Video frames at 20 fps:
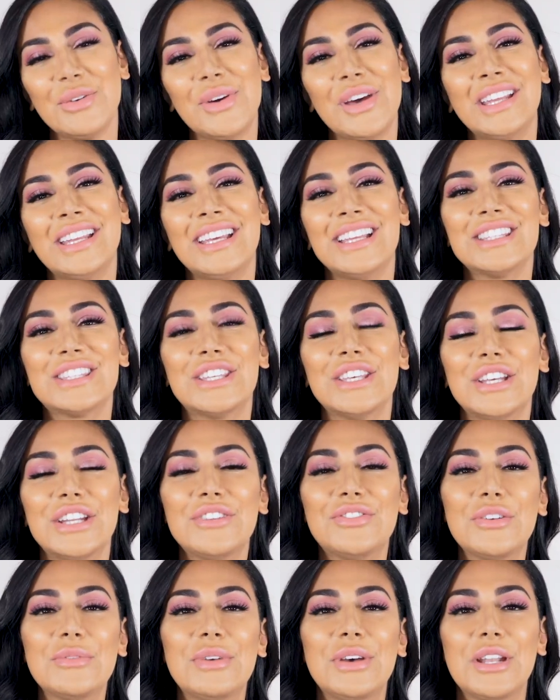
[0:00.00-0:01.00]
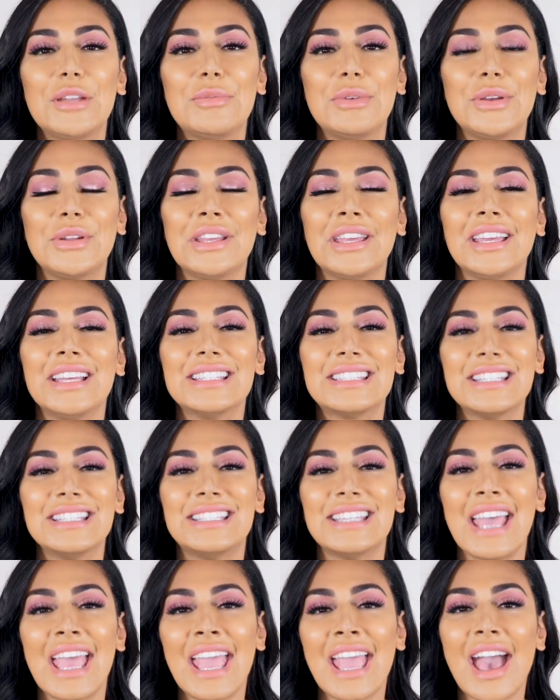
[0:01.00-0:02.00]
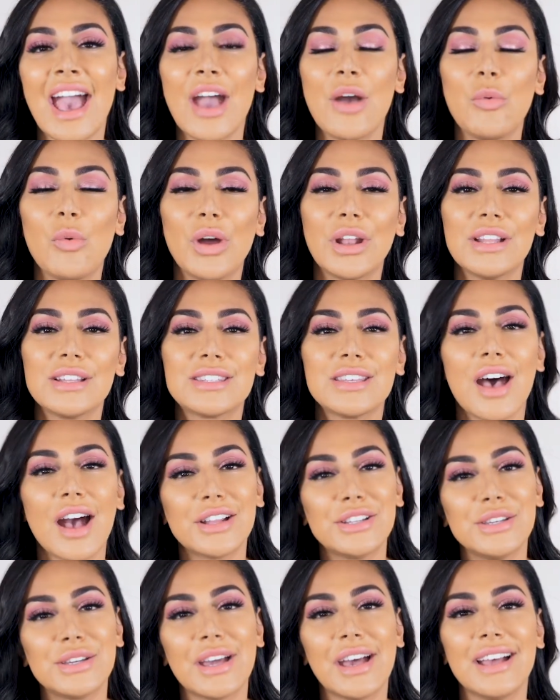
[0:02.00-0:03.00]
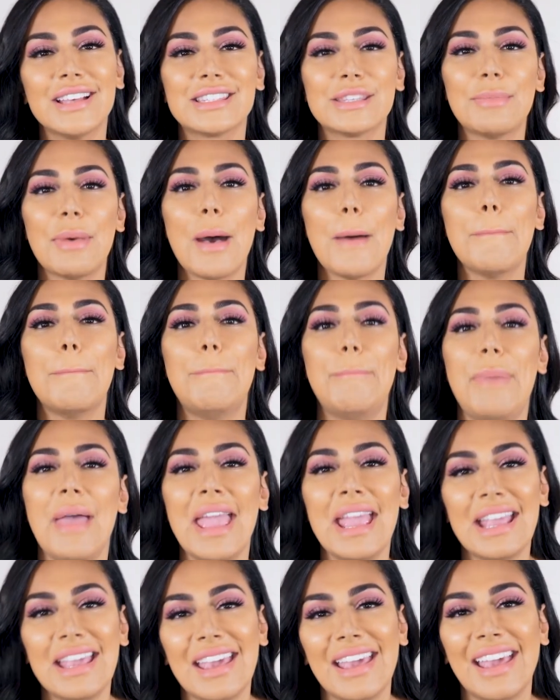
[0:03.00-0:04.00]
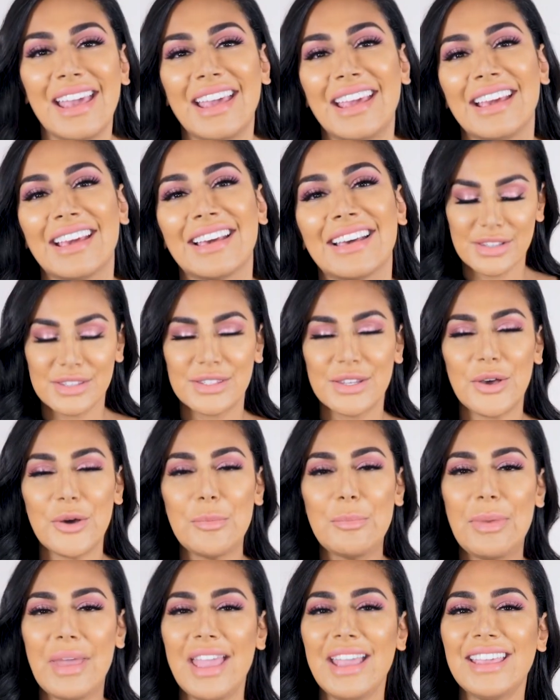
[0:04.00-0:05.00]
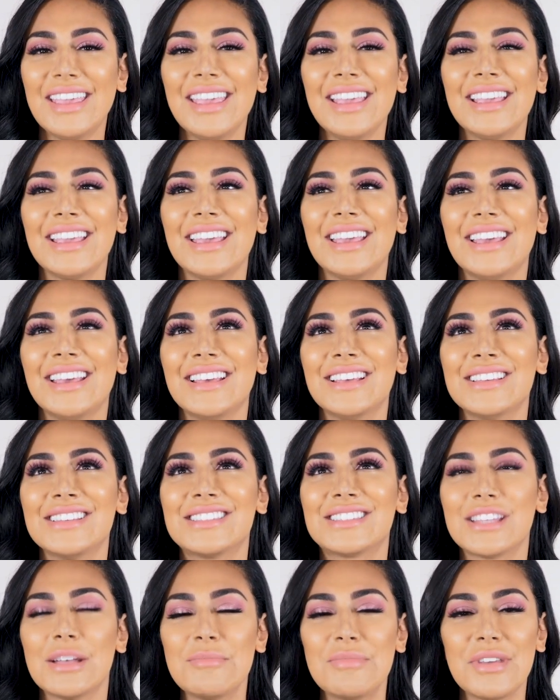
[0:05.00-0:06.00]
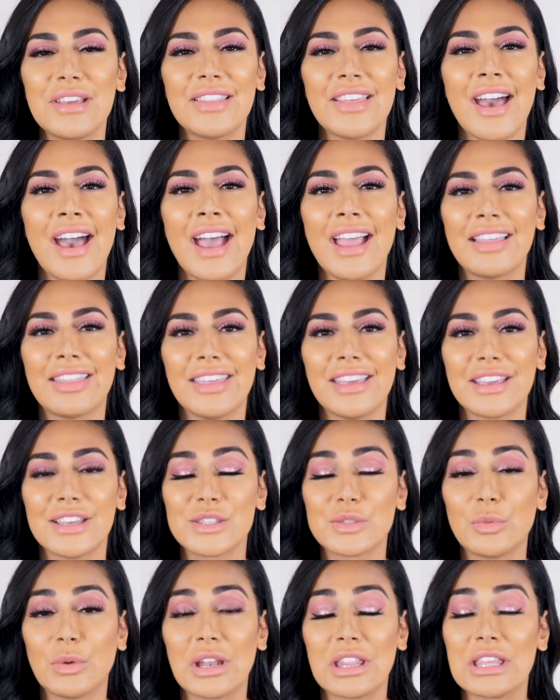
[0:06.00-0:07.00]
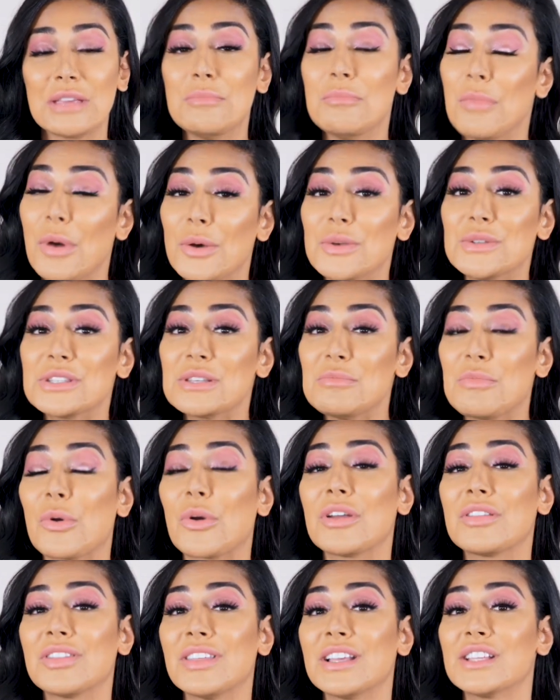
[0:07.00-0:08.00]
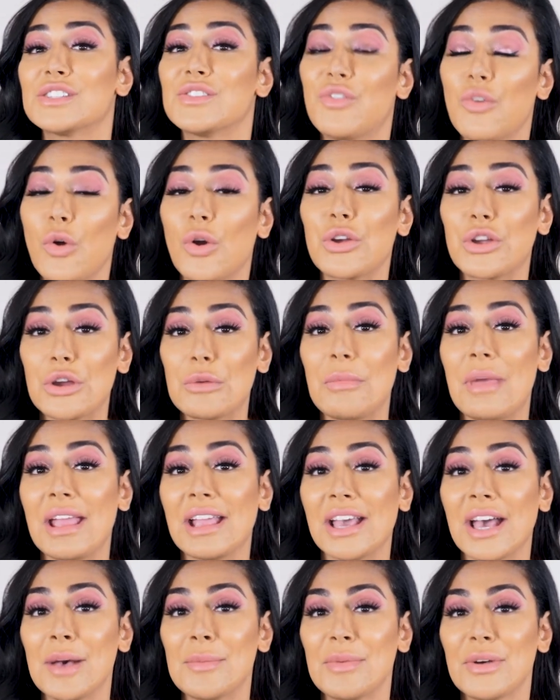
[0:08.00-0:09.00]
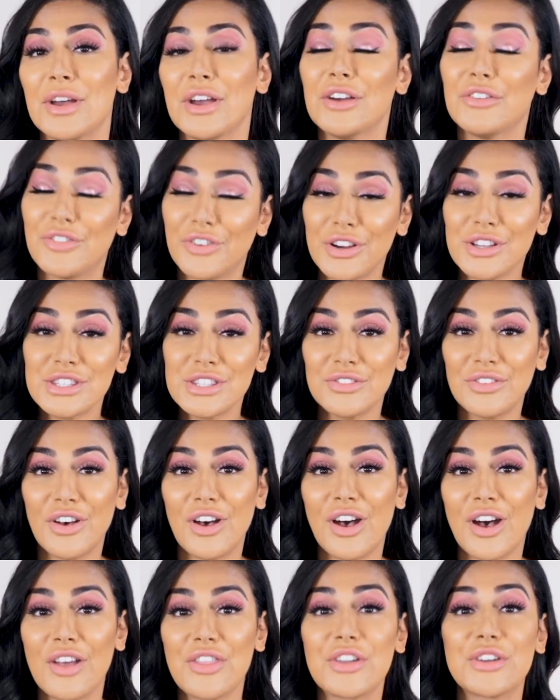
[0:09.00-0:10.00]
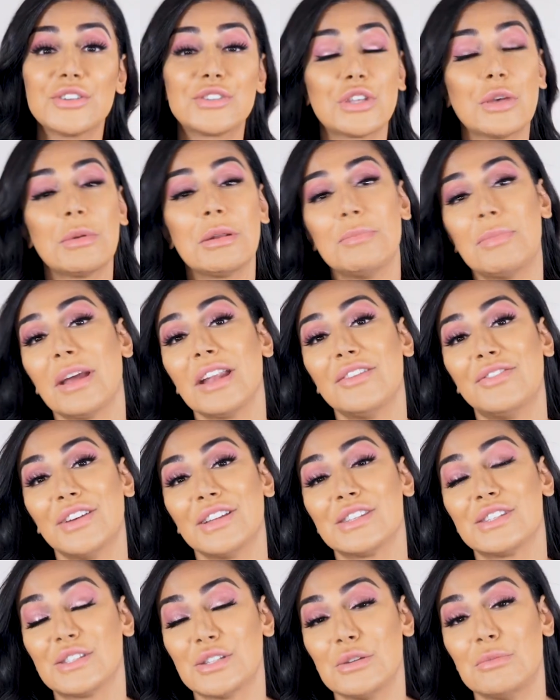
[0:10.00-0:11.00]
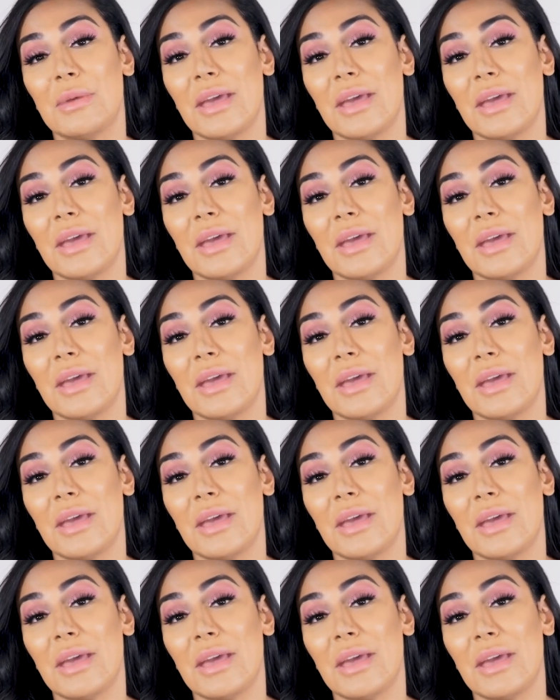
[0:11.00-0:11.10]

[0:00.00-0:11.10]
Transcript: everyone, it's Huda from Huda Beauty, and today I want to talk to you guys about baking. So baking is something that I think is one of the most important things for your makeup. First of all, there's so many benefits to